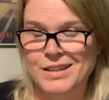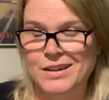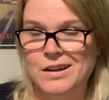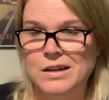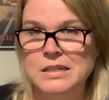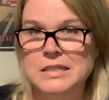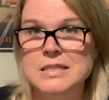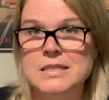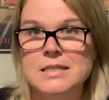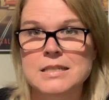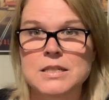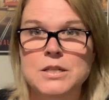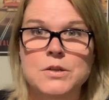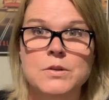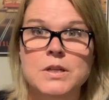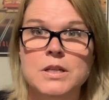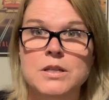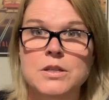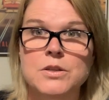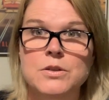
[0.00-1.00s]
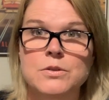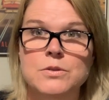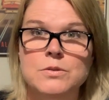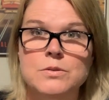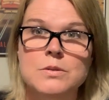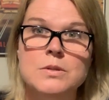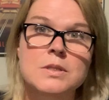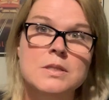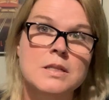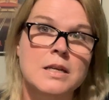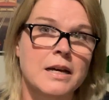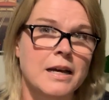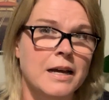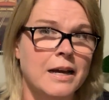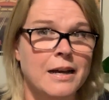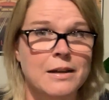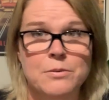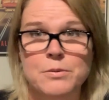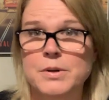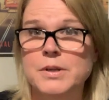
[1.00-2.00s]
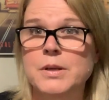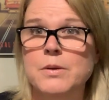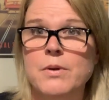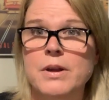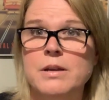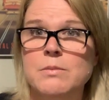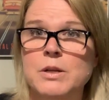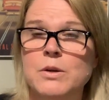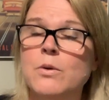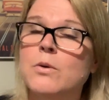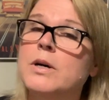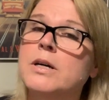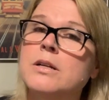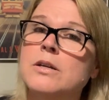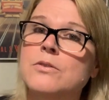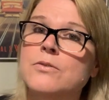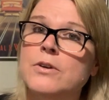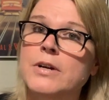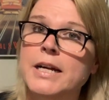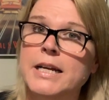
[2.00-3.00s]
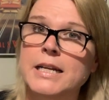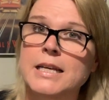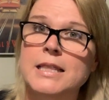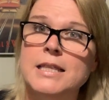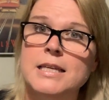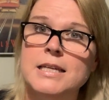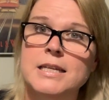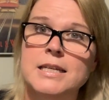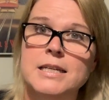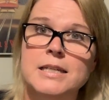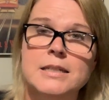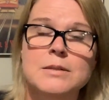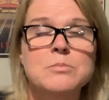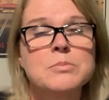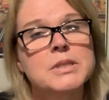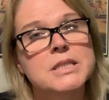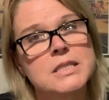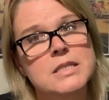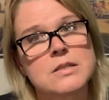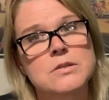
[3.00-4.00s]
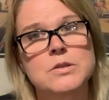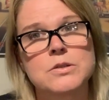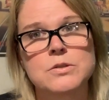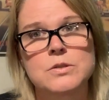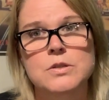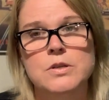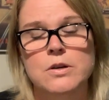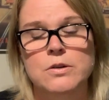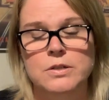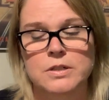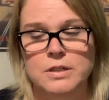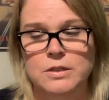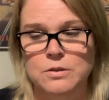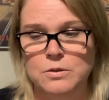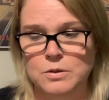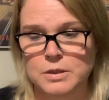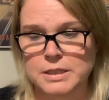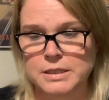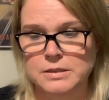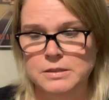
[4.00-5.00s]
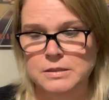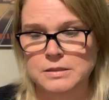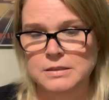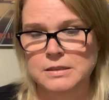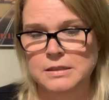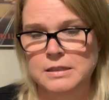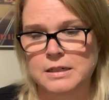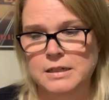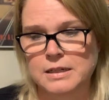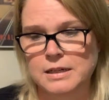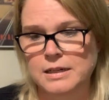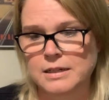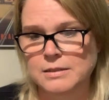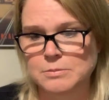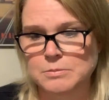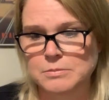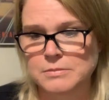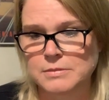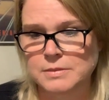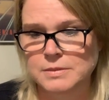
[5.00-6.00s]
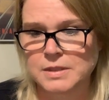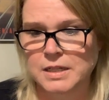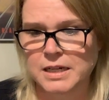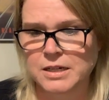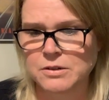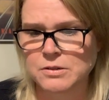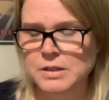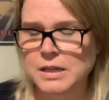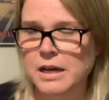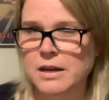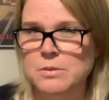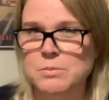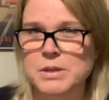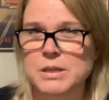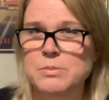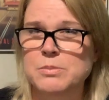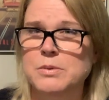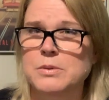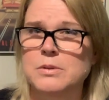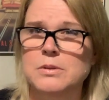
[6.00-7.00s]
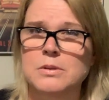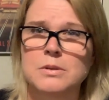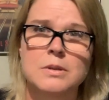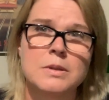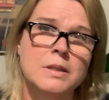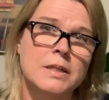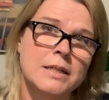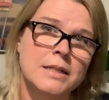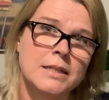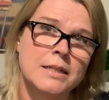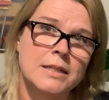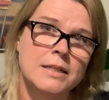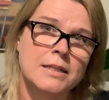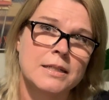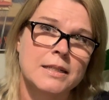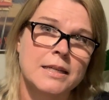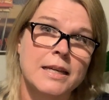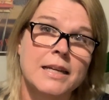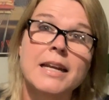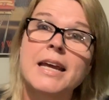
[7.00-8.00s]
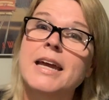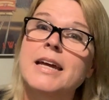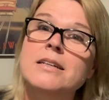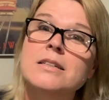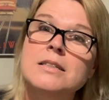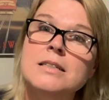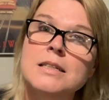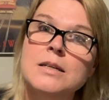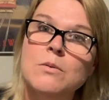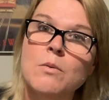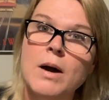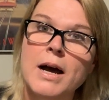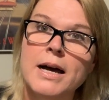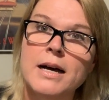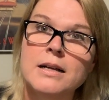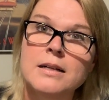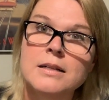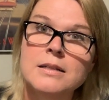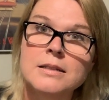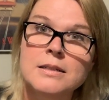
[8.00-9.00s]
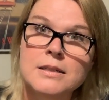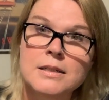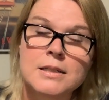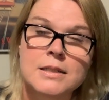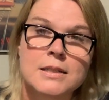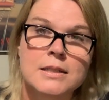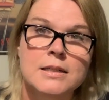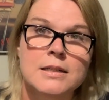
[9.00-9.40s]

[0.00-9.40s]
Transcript: honestly, you can use, I really recommend oil over anything. Please don't use coconut oil. Um, I know a lot of people can handle it well,